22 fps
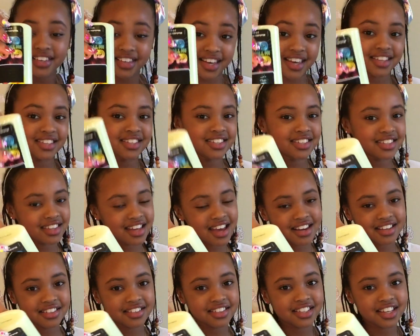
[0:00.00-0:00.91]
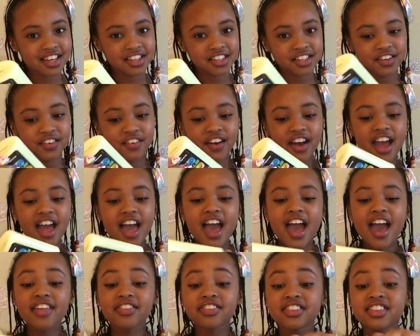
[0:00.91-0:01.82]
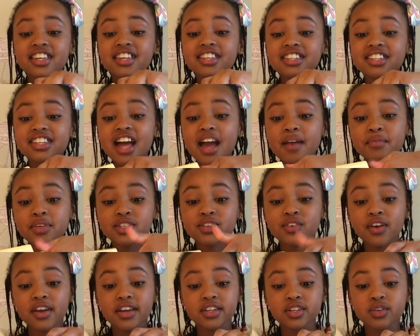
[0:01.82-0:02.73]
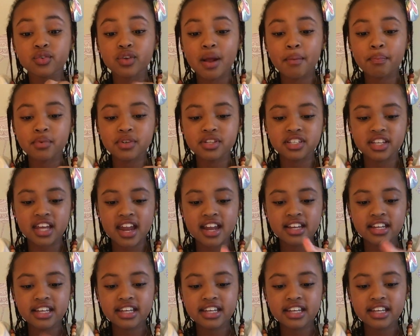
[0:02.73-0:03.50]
Yes, that is yellow. And this slime is going to represent